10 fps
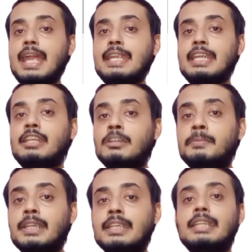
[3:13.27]
and
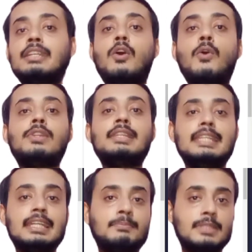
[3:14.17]
interpreted
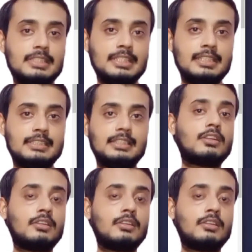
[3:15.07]
on their machine.